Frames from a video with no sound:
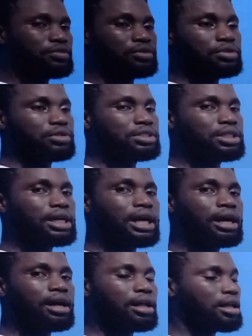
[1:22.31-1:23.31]

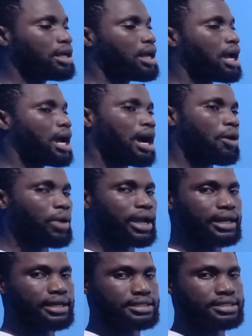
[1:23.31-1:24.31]
Phonological
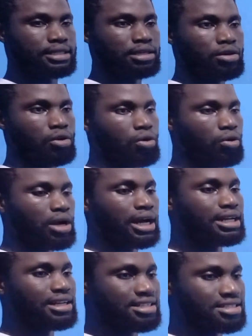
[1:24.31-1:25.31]
awareness or
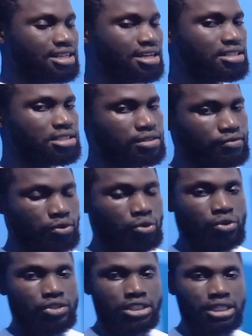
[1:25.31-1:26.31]
understands
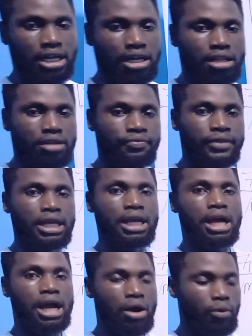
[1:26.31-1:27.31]
phonological
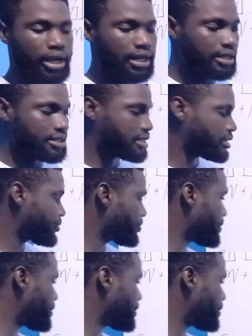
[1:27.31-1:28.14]
awareness.